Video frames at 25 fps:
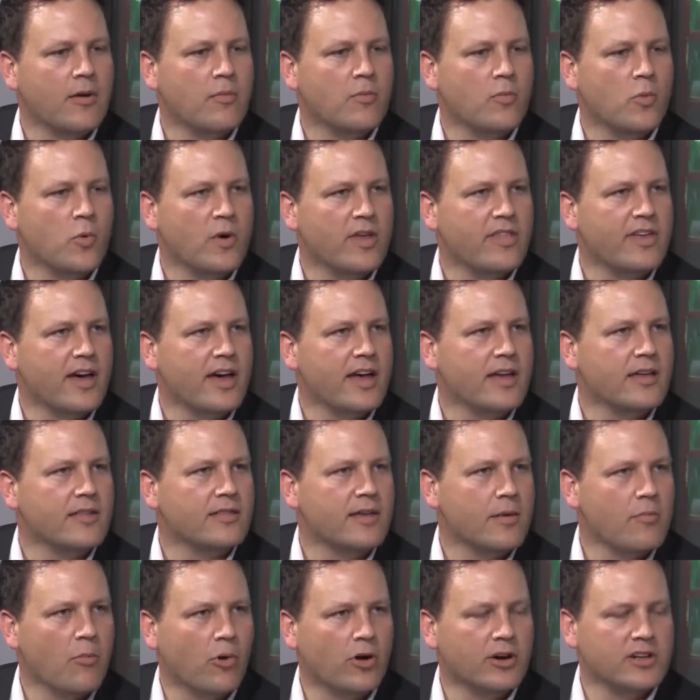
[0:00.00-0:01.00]
where
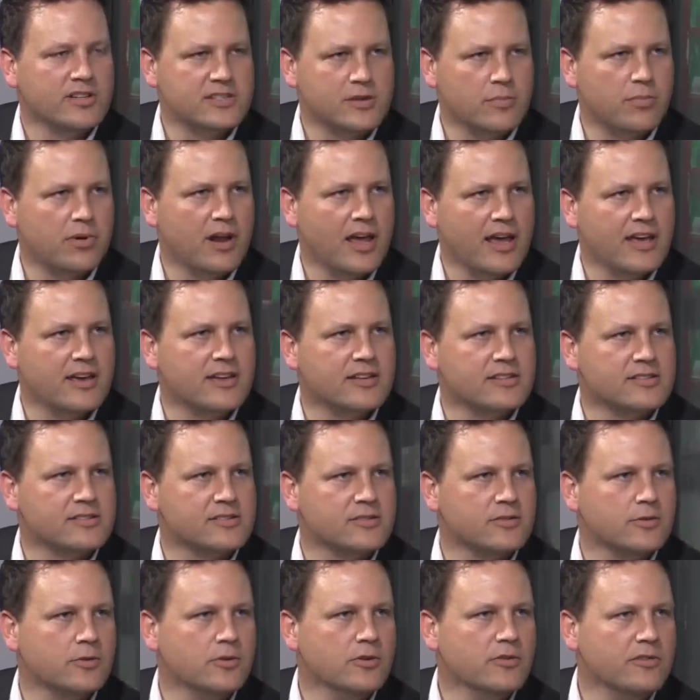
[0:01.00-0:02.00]
they monitor
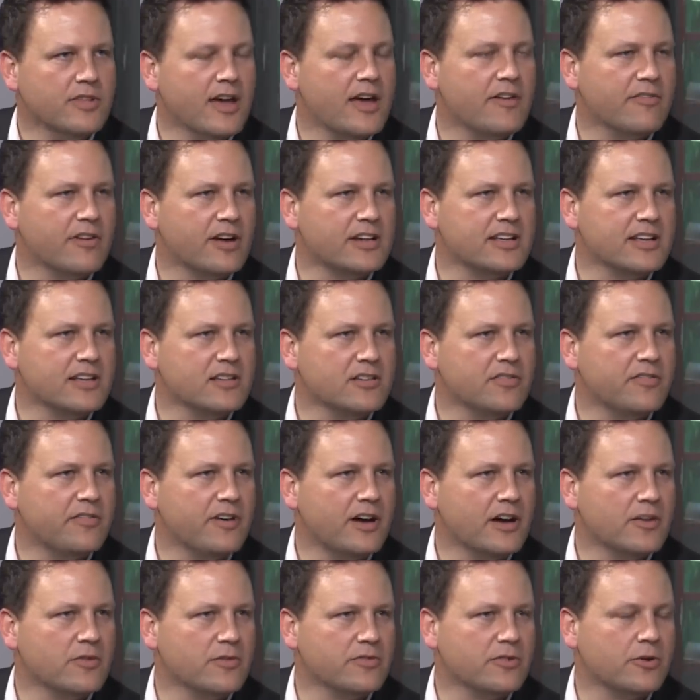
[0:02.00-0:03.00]
players who they've
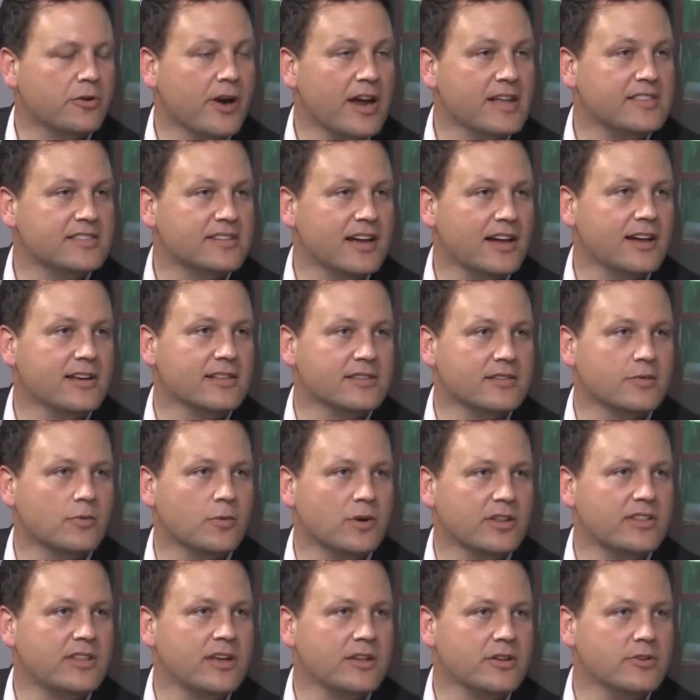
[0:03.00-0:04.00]
identified with great talent, and
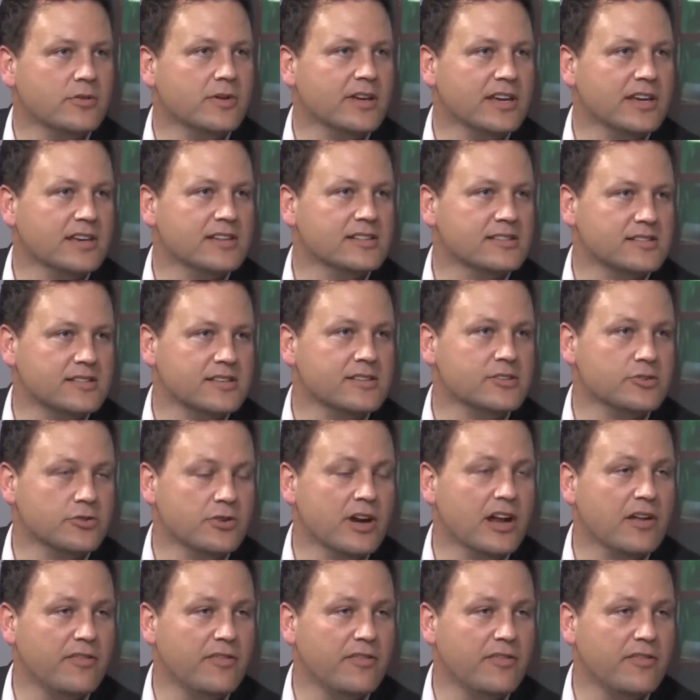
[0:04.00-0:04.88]
what they're doing is really